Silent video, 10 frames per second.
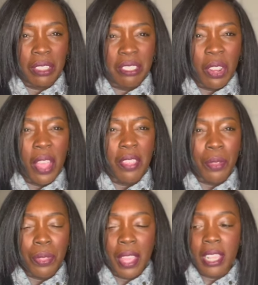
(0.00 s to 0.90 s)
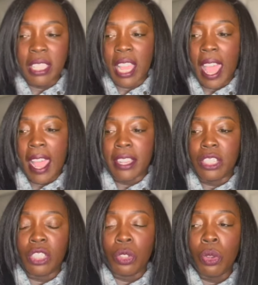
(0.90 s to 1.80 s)
you know, other things to add
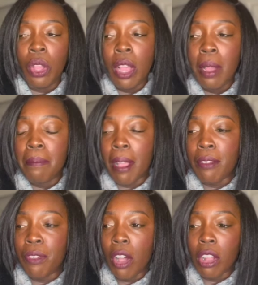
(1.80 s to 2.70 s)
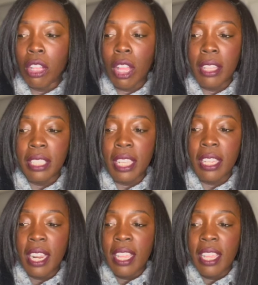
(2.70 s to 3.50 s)
to my fall closet.